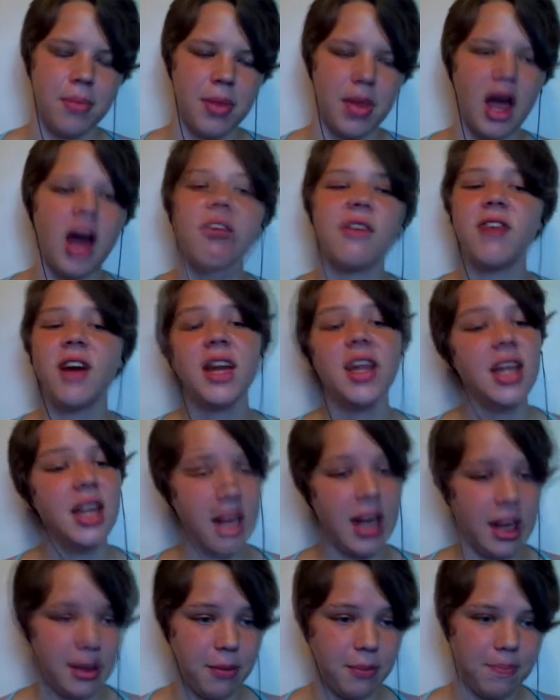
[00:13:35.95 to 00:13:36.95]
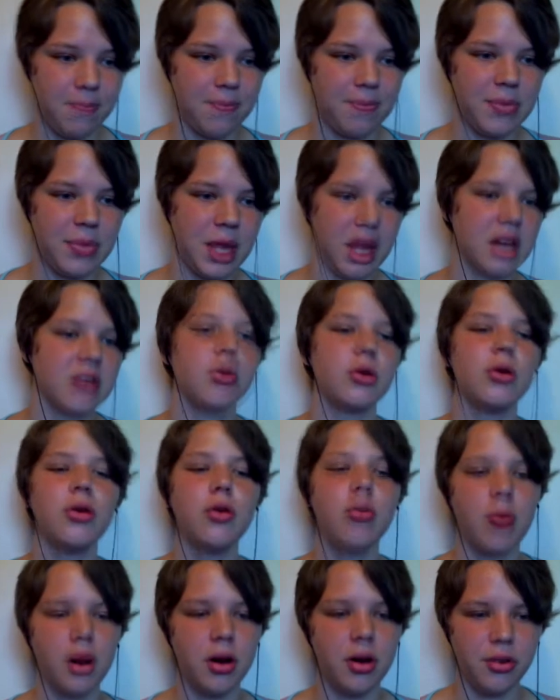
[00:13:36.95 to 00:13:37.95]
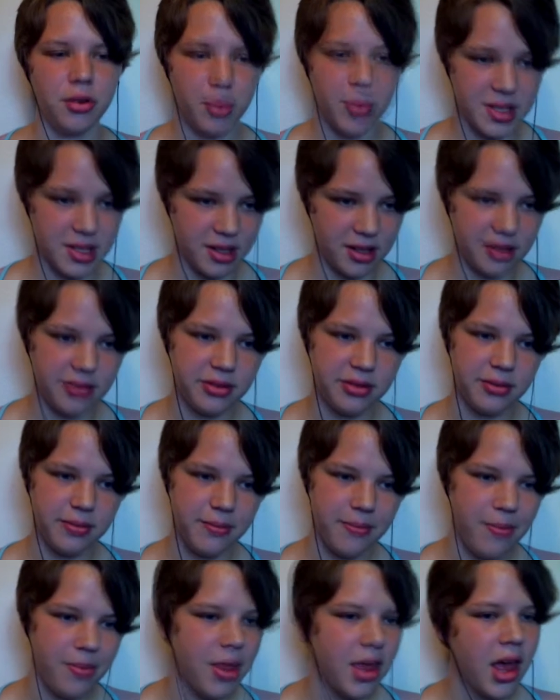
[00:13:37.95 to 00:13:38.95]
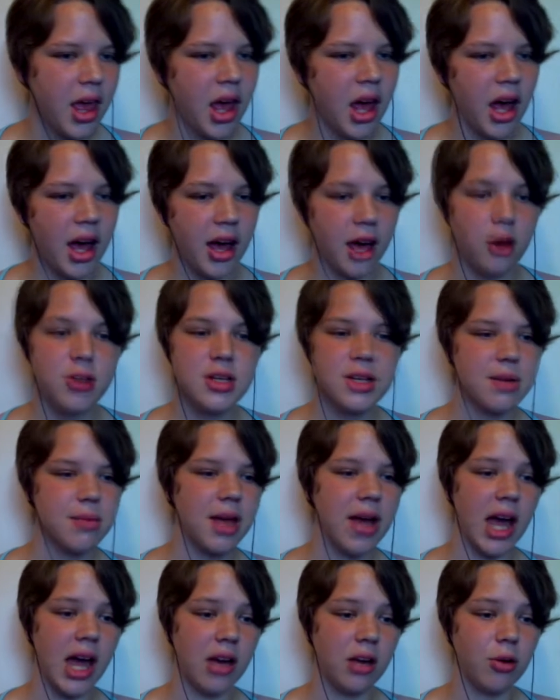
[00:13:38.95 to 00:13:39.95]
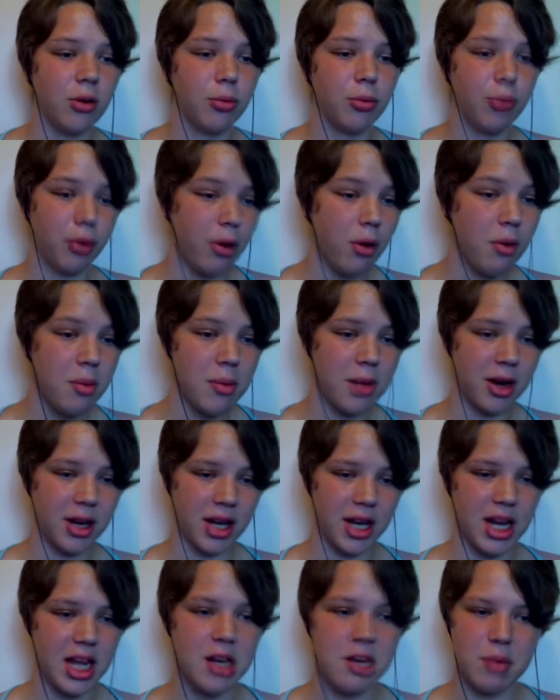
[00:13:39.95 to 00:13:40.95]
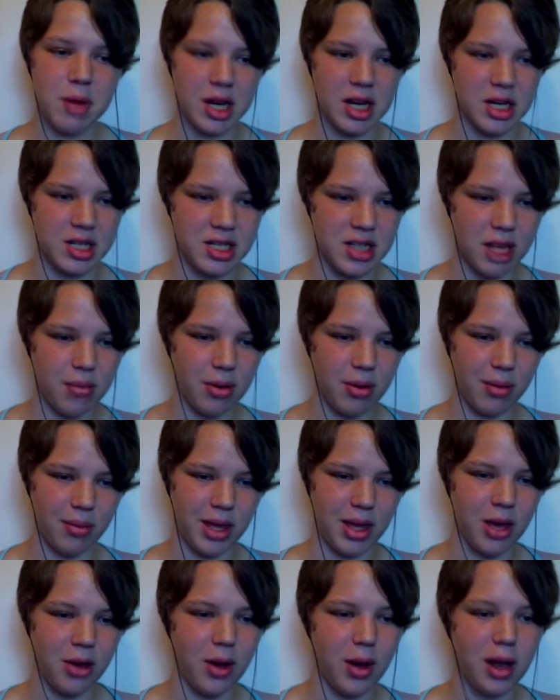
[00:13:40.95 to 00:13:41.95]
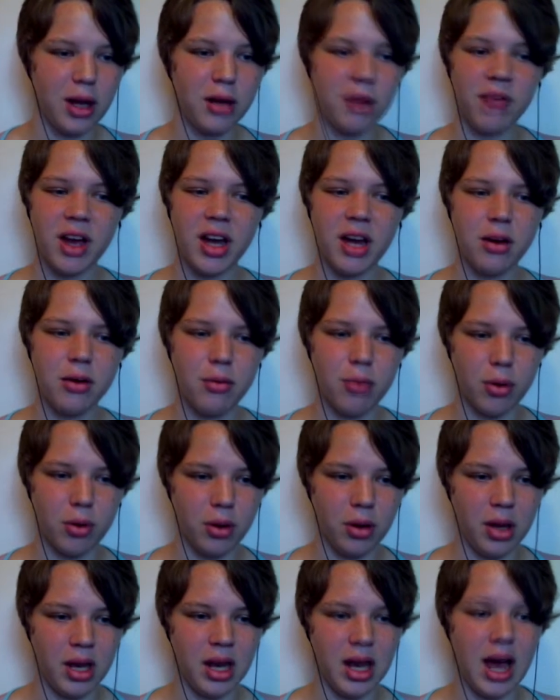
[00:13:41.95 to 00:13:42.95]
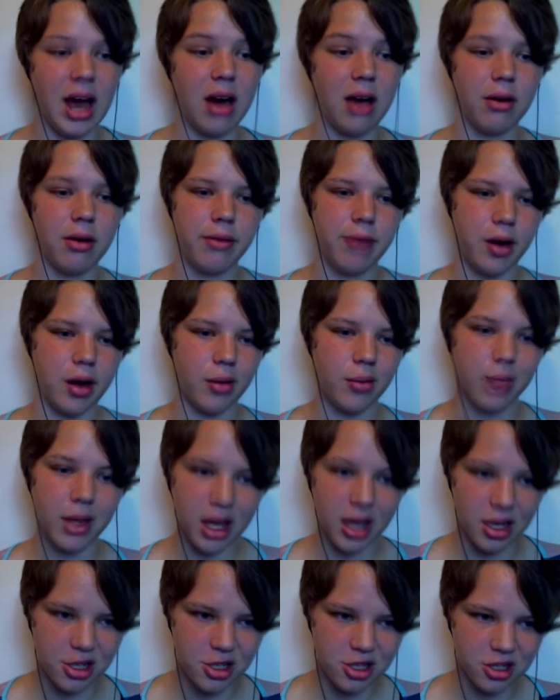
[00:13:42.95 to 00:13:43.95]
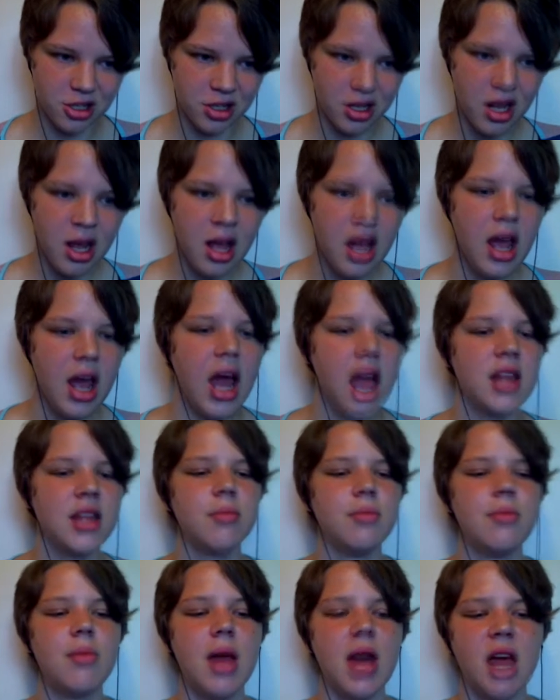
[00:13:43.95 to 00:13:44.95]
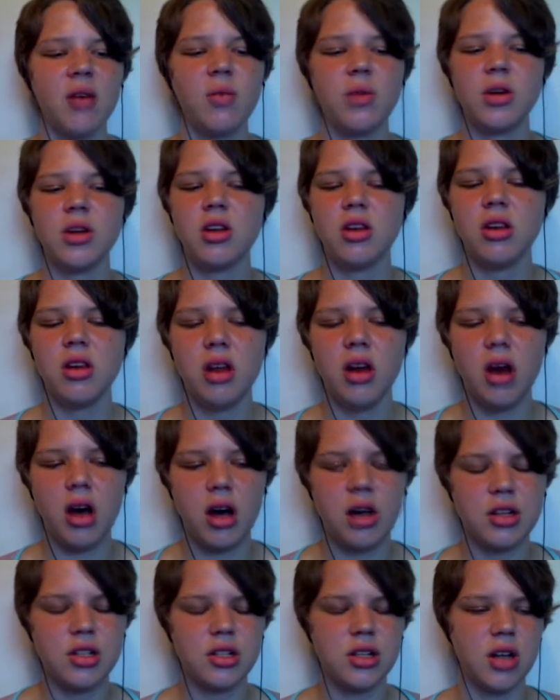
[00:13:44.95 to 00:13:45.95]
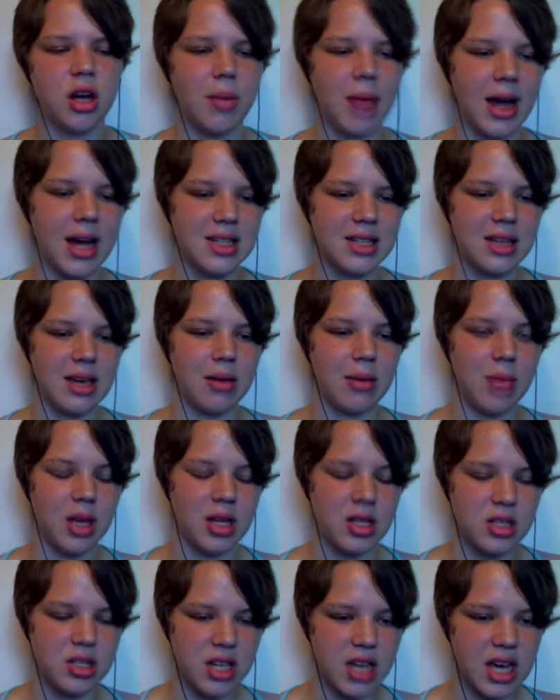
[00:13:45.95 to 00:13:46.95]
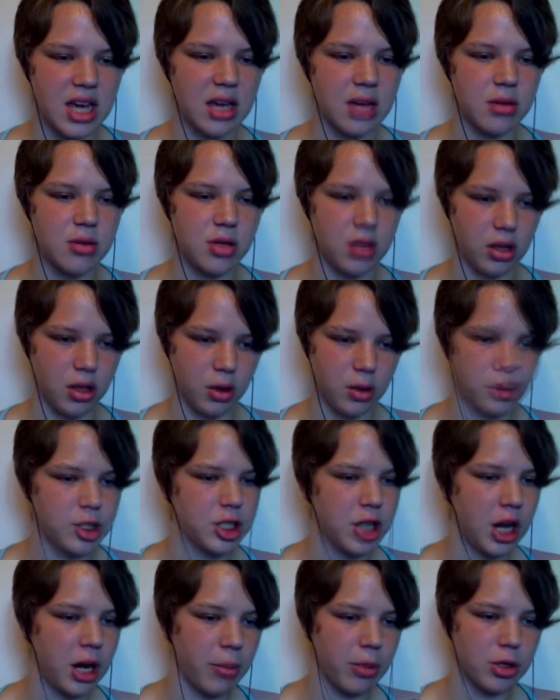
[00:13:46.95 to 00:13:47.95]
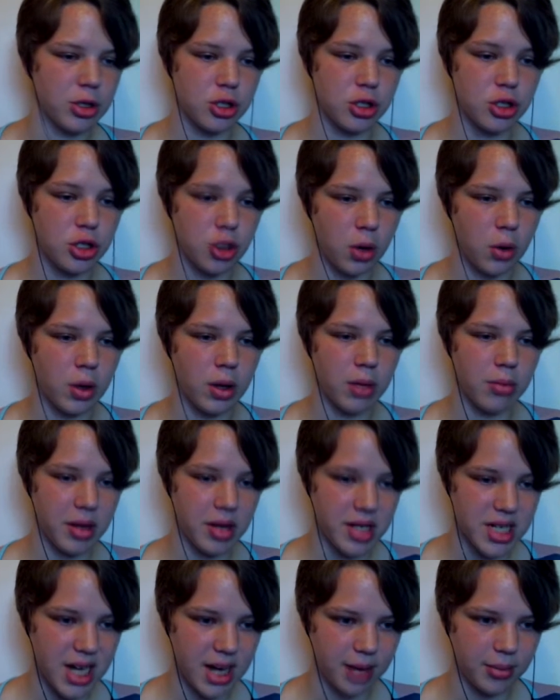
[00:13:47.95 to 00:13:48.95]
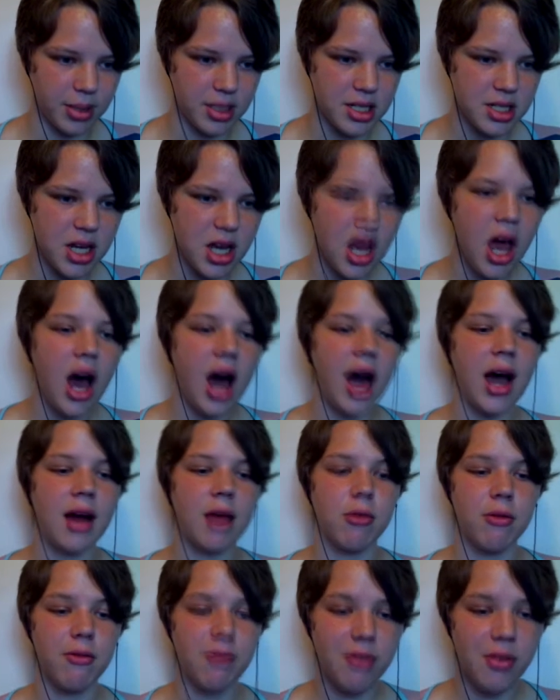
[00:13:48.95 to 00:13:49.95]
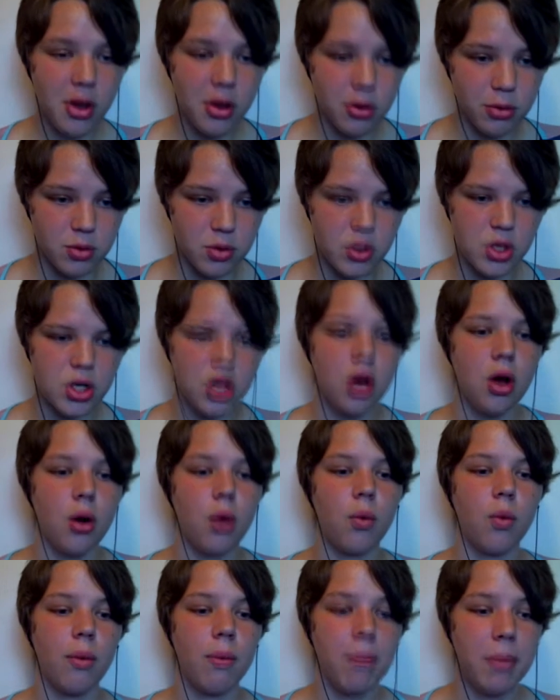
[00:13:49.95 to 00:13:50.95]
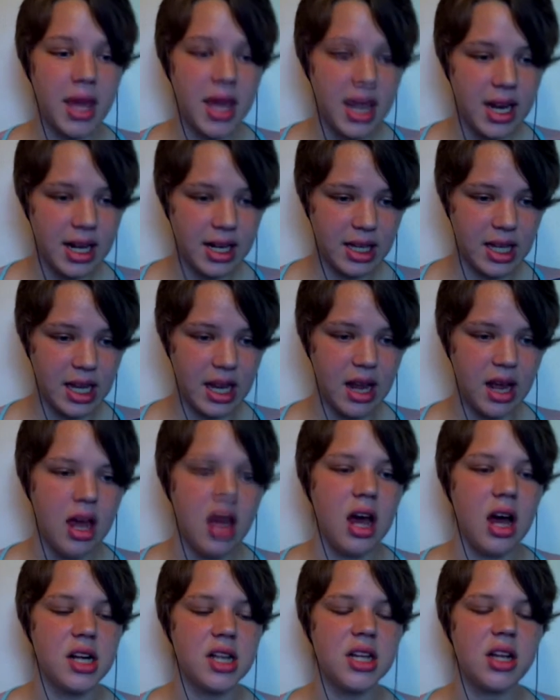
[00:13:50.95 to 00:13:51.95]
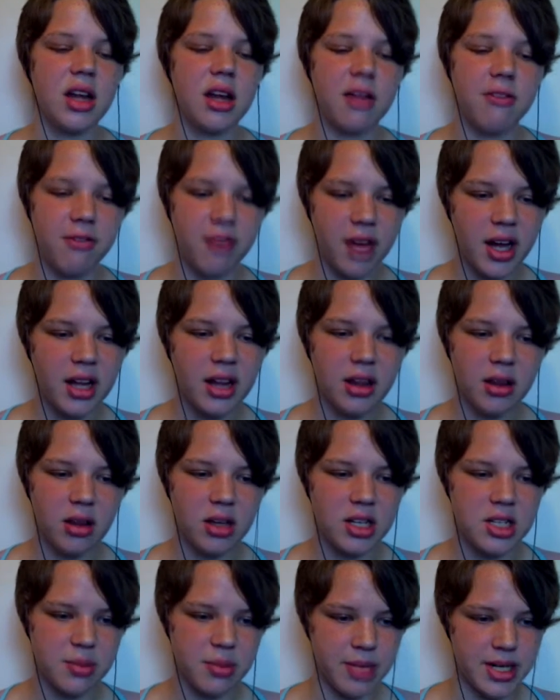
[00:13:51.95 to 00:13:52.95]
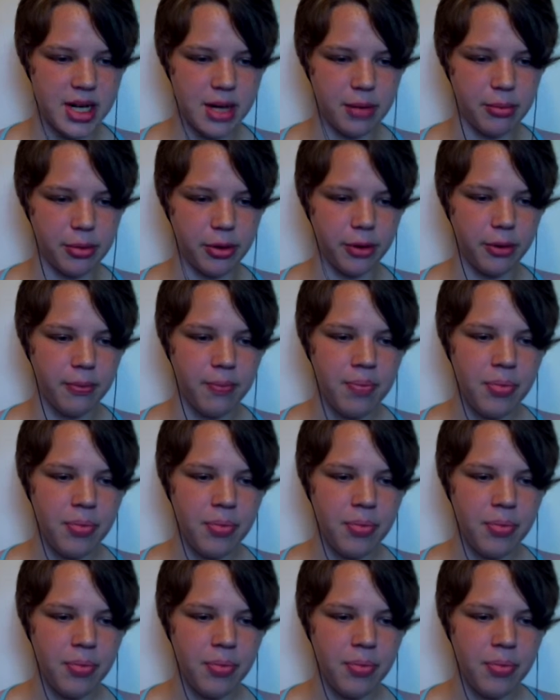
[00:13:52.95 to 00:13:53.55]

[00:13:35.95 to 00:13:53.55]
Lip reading: I finally did it. I told Ronald to piss off. I hosted my annual pro-American Independence Day barbecue and invited Roland out of obligation, and the man would not stop asking me to take him to the lower chamber to show him the tablet. I refused, repeatedly, until I finally lost my temper.